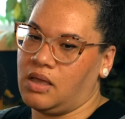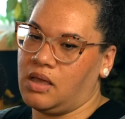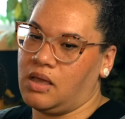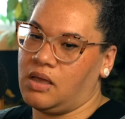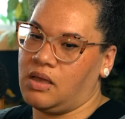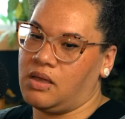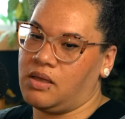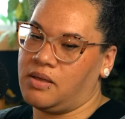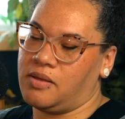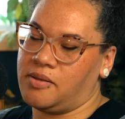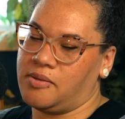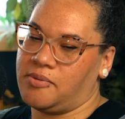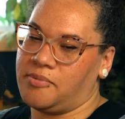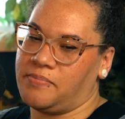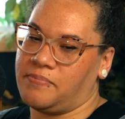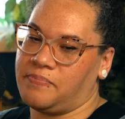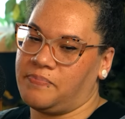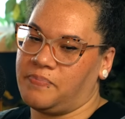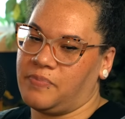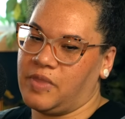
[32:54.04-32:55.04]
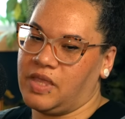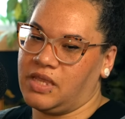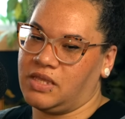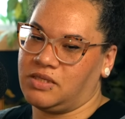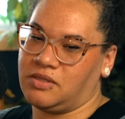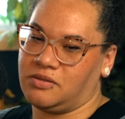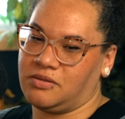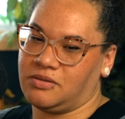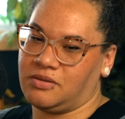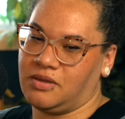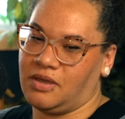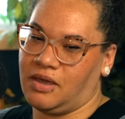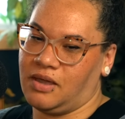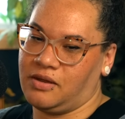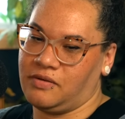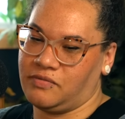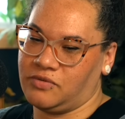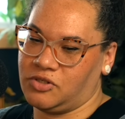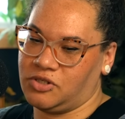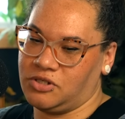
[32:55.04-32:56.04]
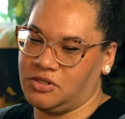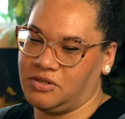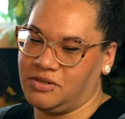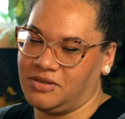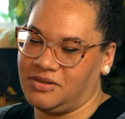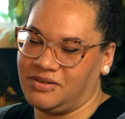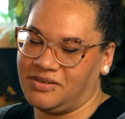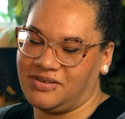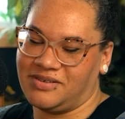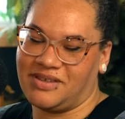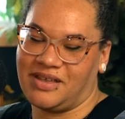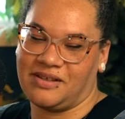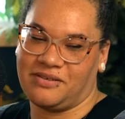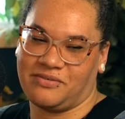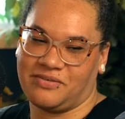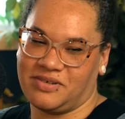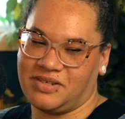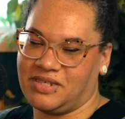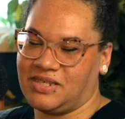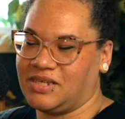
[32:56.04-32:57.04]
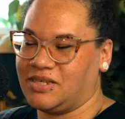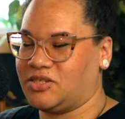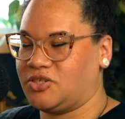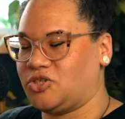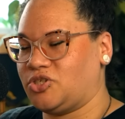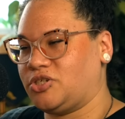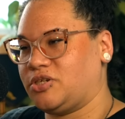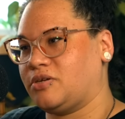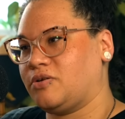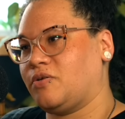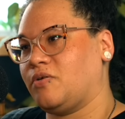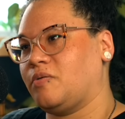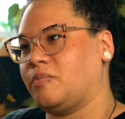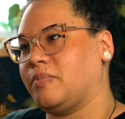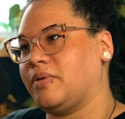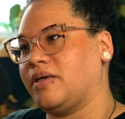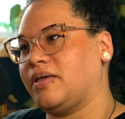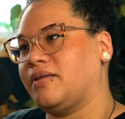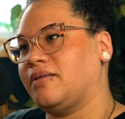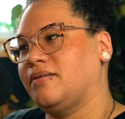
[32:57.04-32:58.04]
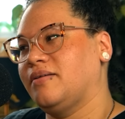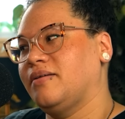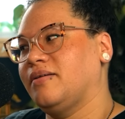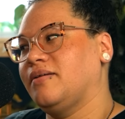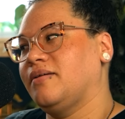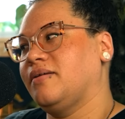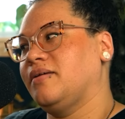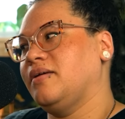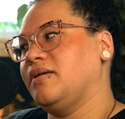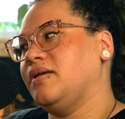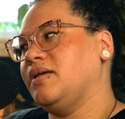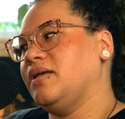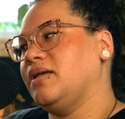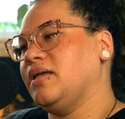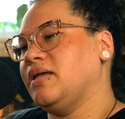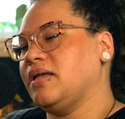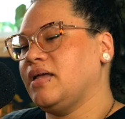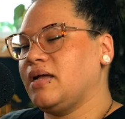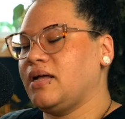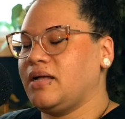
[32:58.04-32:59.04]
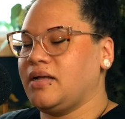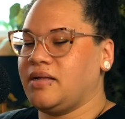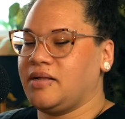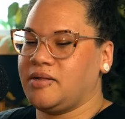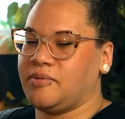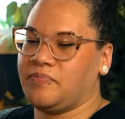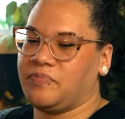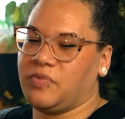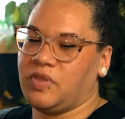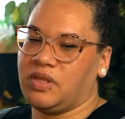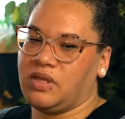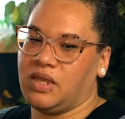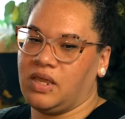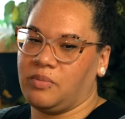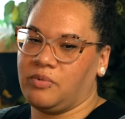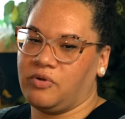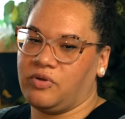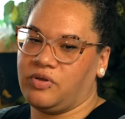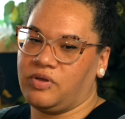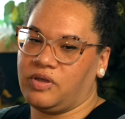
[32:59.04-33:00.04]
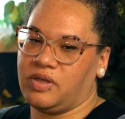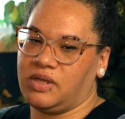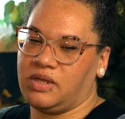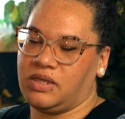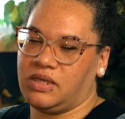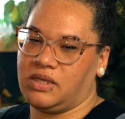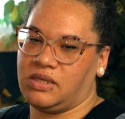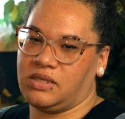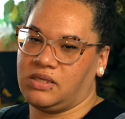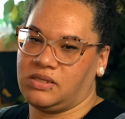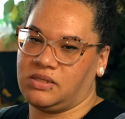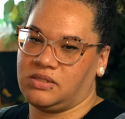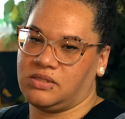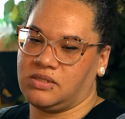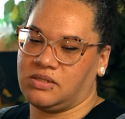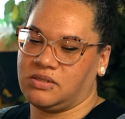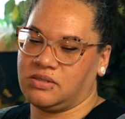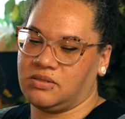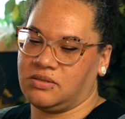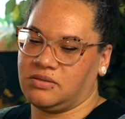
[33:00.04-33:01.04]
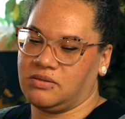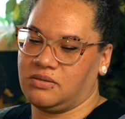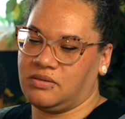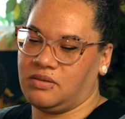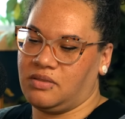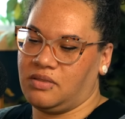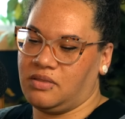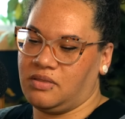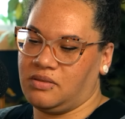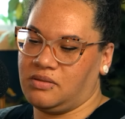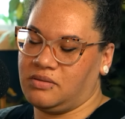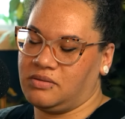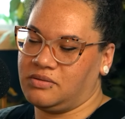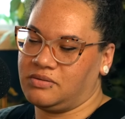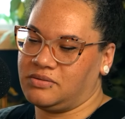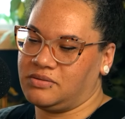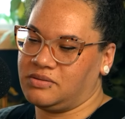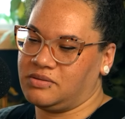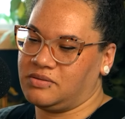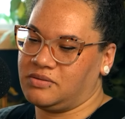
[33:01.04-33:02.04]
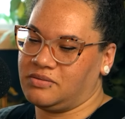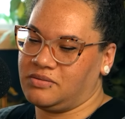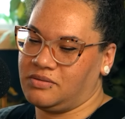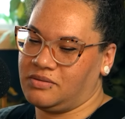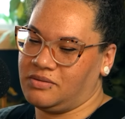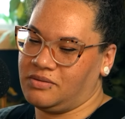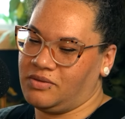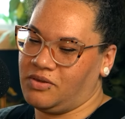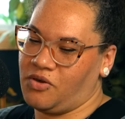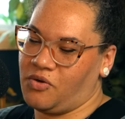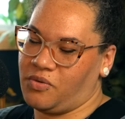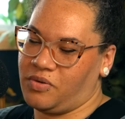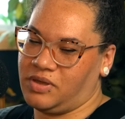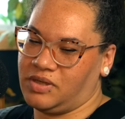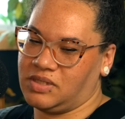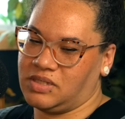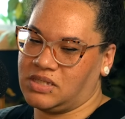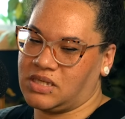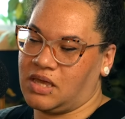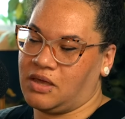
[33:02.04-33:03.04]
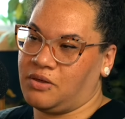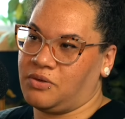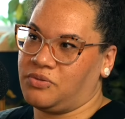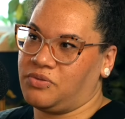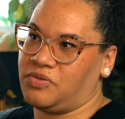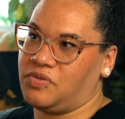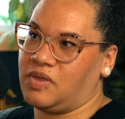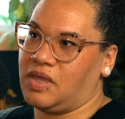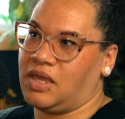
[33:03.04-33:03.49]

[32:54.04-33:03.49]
Um, it's kind of a, sh I don't want to say it's a sh but, um, the neighborhood is going south